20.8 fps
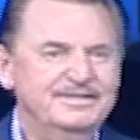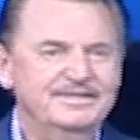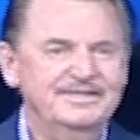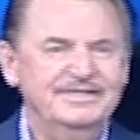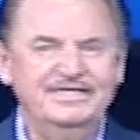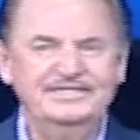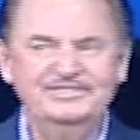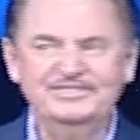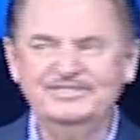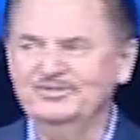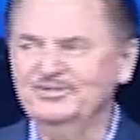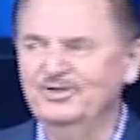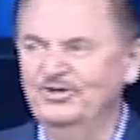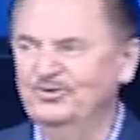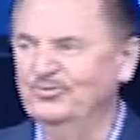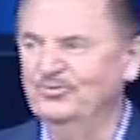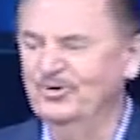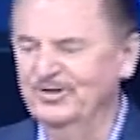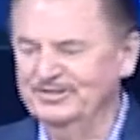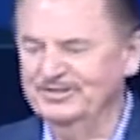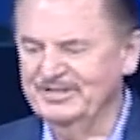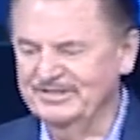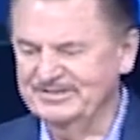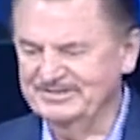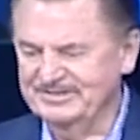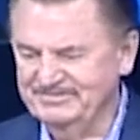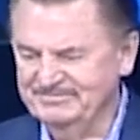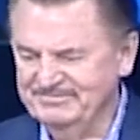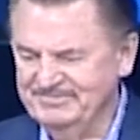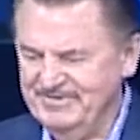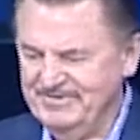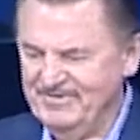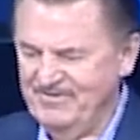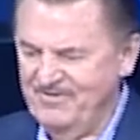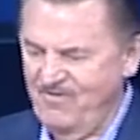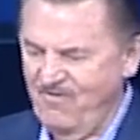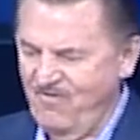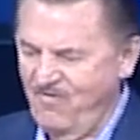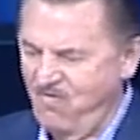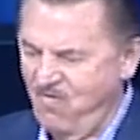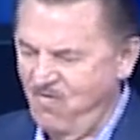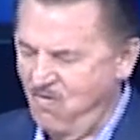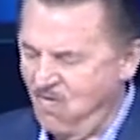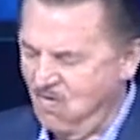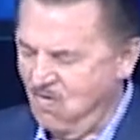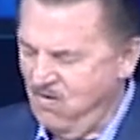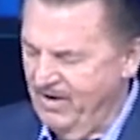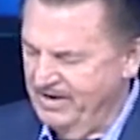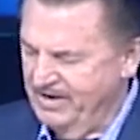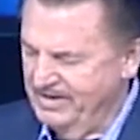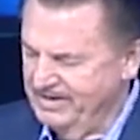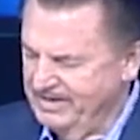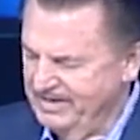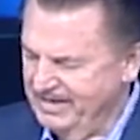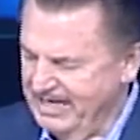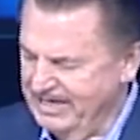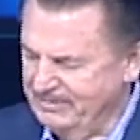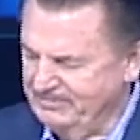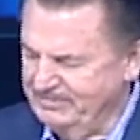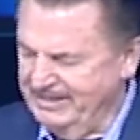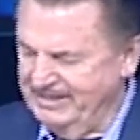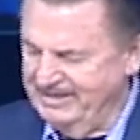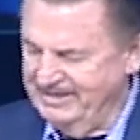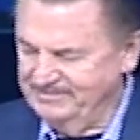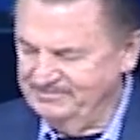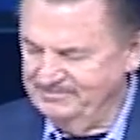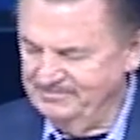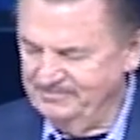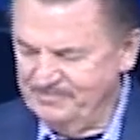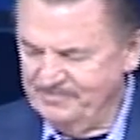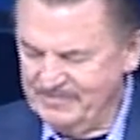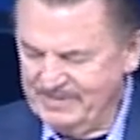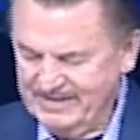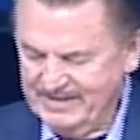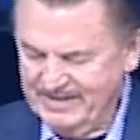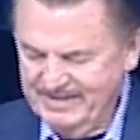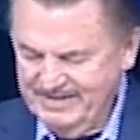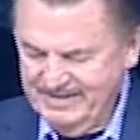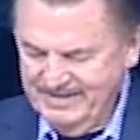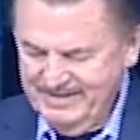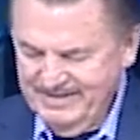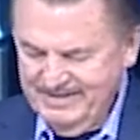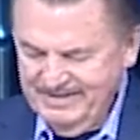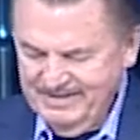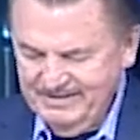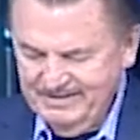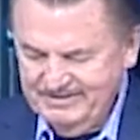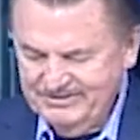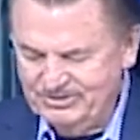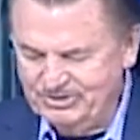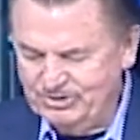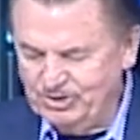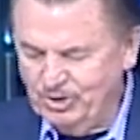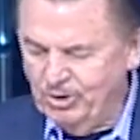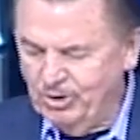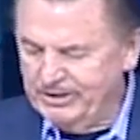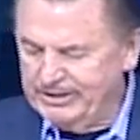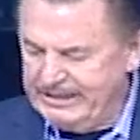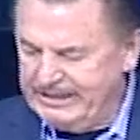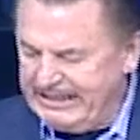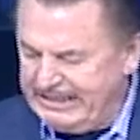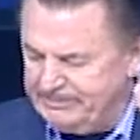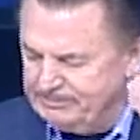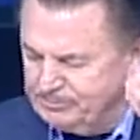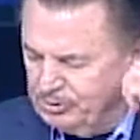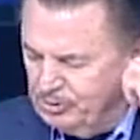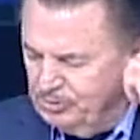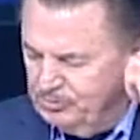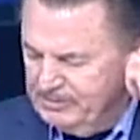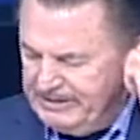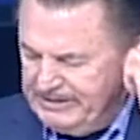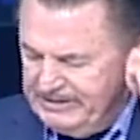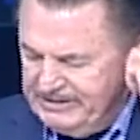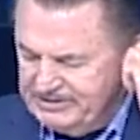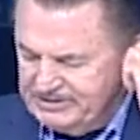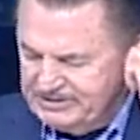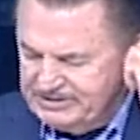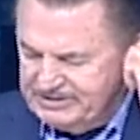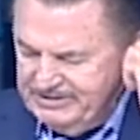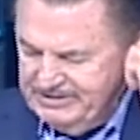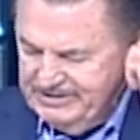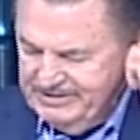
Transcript: It just don't work, does it? Amen? Jordan in Hebrew means